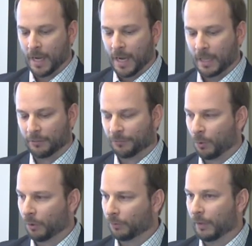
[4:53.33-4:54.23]
And the
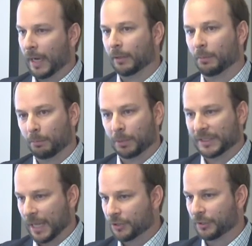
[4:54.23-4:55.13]
fourth and
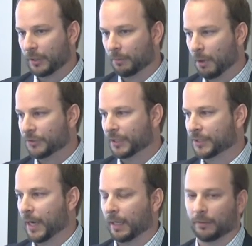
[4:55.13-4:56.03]
potentially the most
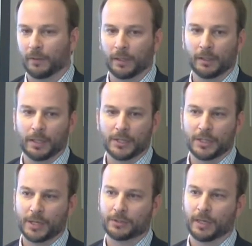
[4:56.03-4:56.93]
exciting thing is
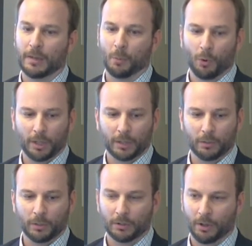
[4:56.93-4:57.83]
yesterday morning
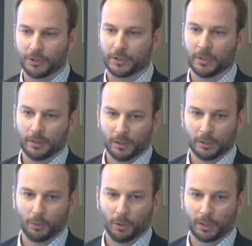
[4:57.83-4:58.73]
we launched the
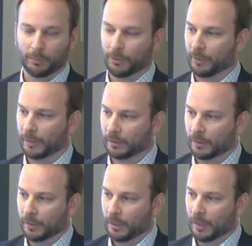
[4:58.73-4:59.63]
Gluware community.
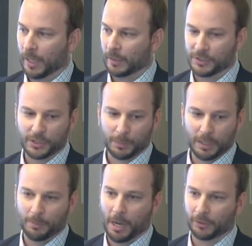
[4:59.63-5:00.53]
And this has been
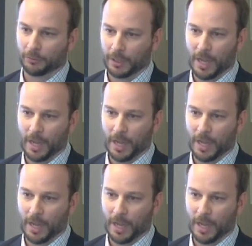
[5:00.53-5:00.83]
about three and a